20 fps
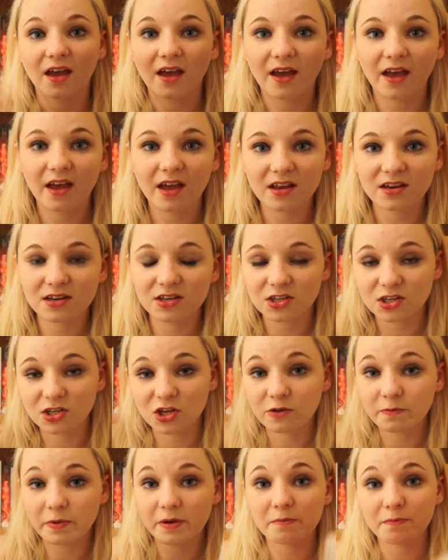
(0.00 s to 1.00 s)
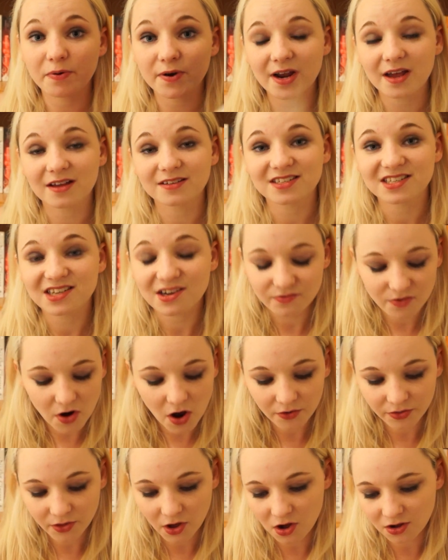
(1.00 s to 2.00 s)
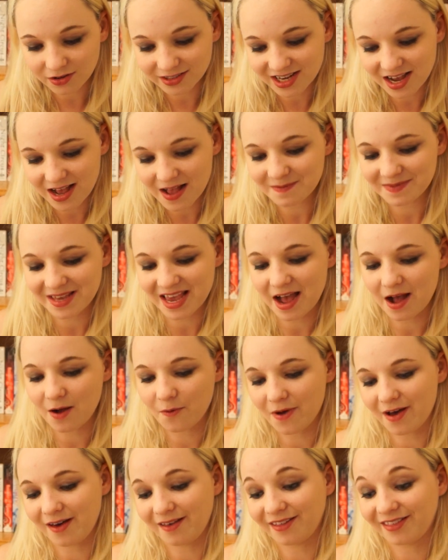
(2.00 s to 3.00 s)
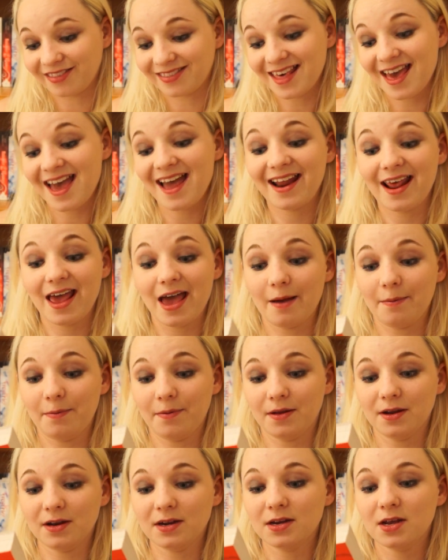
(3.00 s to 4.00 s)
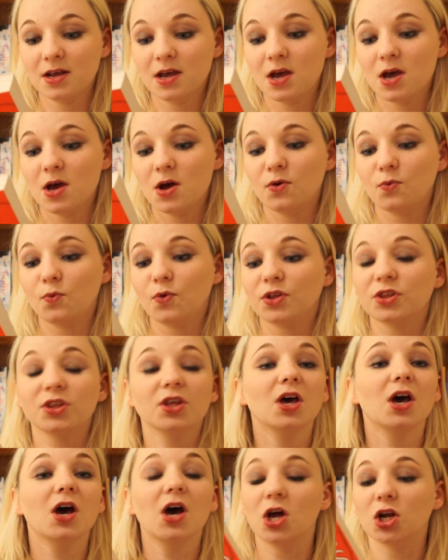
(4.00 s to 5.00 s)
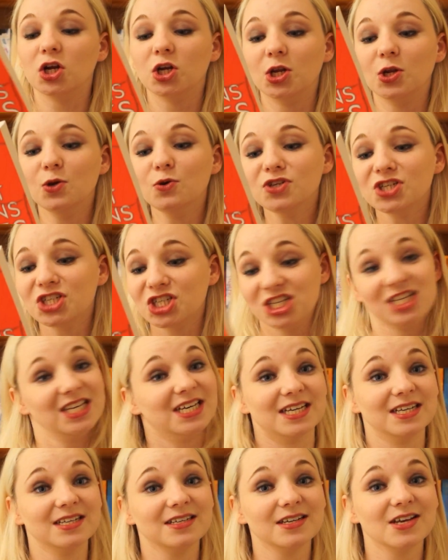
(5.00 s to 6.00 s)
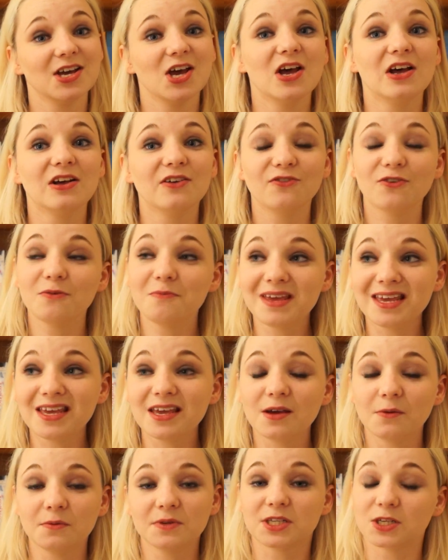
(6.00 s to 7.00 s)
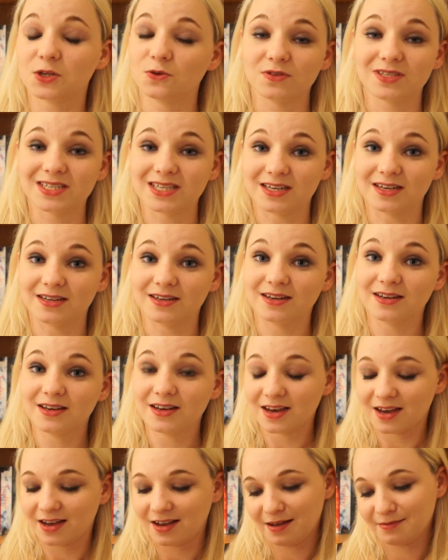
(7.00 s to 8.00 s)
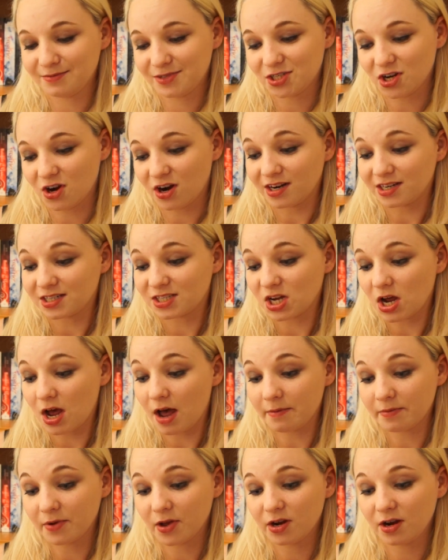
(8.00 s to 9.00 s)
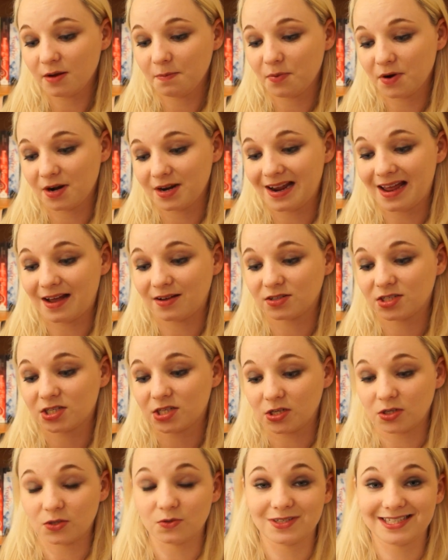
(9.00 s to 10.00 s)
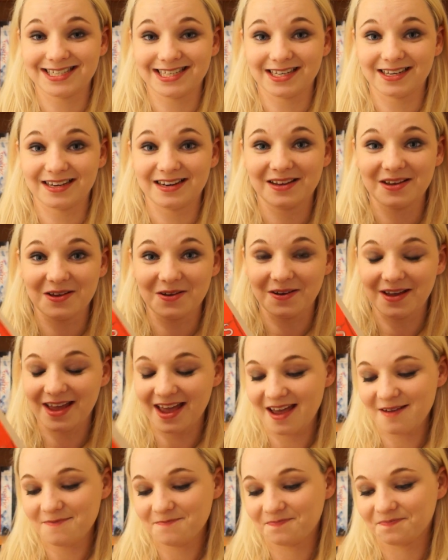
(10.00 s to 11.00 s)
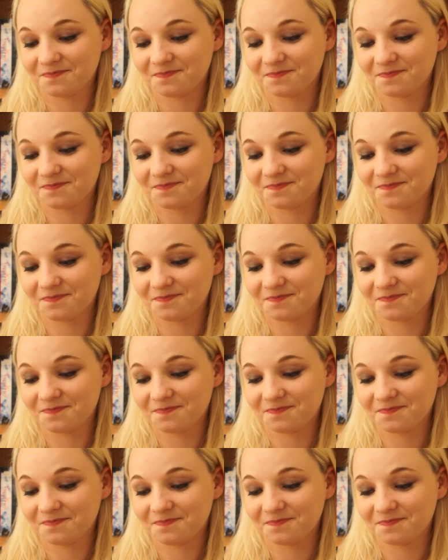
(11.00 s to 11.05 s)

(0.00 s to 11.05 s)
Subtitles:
and you've been pronouncing it wrong the whole time? Yeah, well, that happened with Lucian. For me, it was Lucian. I'm sorry, so I'm gonna pronounce Lucian, okay?